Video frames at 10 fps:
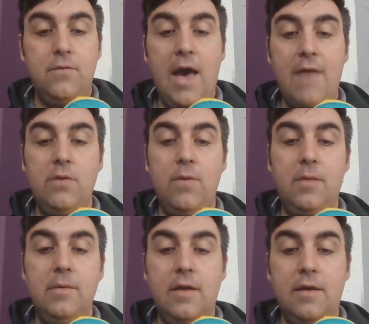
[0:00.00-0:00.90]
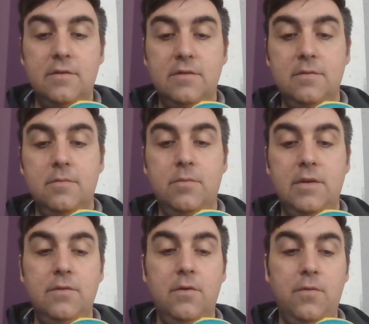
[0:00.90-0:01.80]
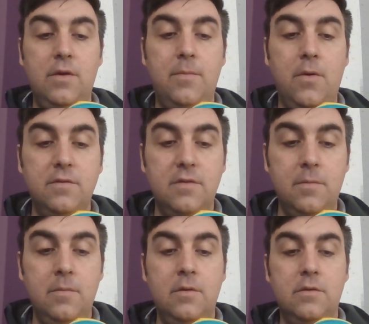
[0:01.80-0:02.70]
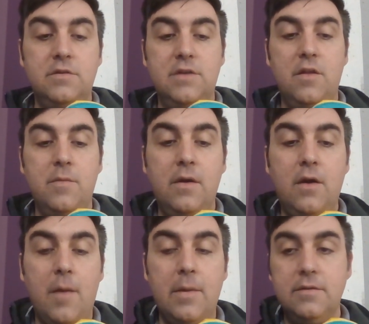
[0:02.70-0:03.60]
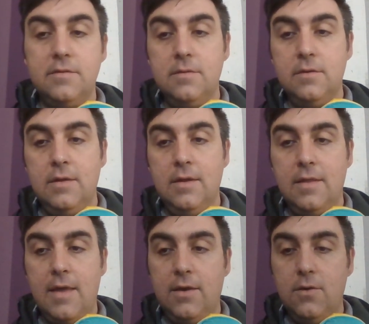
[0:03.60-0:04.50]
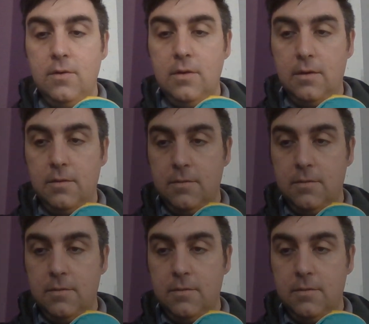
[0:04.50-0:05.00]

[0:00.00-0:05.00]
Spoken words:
If you have any recommendations, please feel free to post them, to share them in the comments. Thank you.